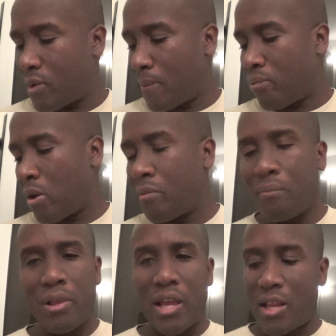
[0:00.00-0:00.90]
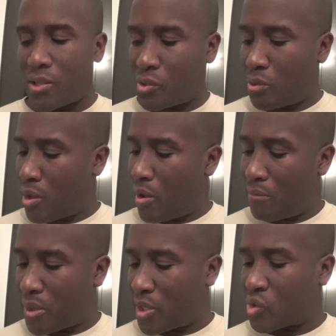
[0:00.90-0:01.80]
I probably won't be playing that too
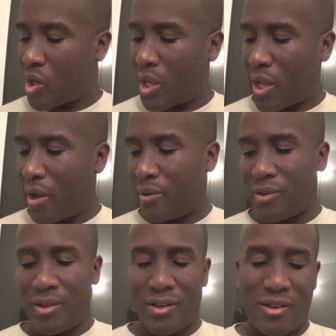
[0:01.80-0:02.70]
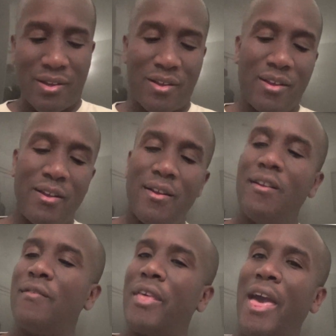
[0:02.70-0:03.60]
long, but I'll try it out.
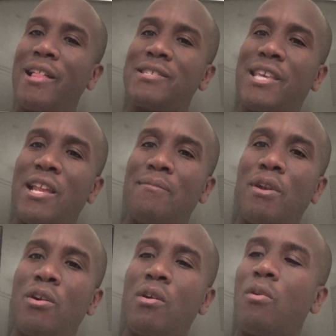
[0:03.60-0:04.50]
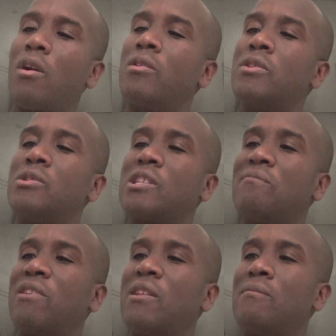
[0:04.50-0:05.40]
Alice Kid in Miracle World. This is
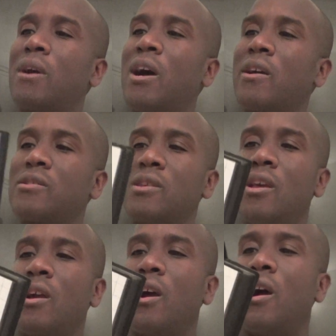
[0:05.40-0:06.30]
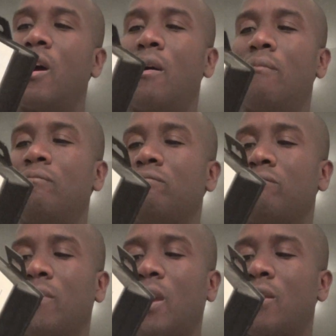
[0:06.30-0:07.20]
complete in box.
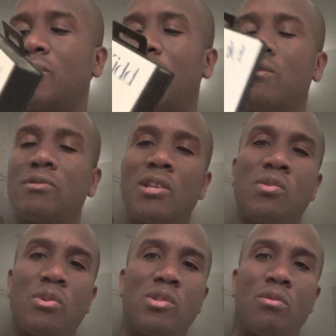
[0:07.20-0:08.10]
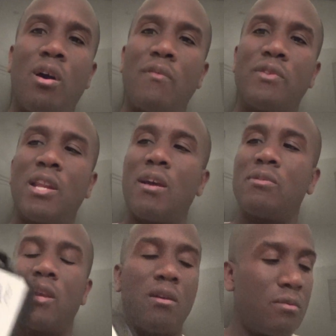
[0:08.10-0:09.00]
Like I say, you don't see this one too often
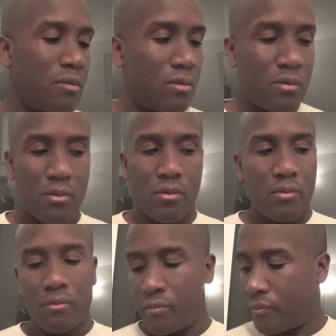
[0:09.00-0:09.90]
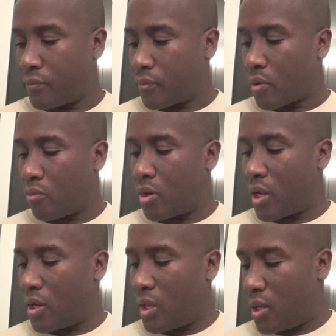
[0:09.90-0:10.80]
out there. When
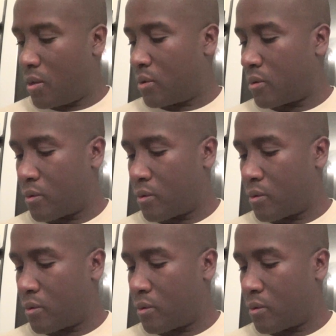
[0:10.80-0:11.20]
I Needed.